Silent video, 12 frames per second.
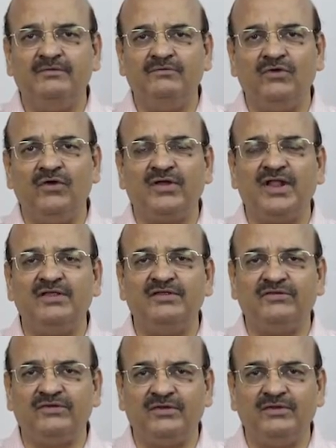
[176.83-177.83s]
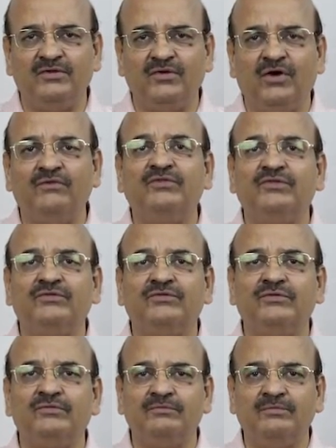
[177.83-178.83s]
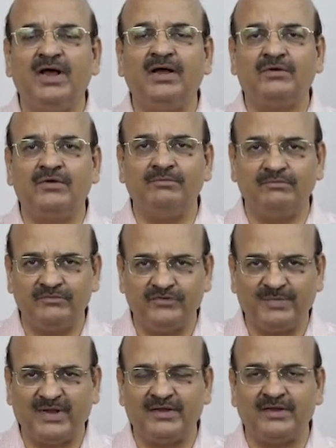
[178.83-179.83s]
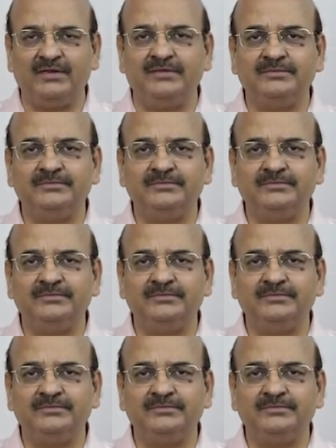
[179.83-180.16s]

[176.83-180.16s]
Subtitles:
for organization of this Mahakumbh spectacle.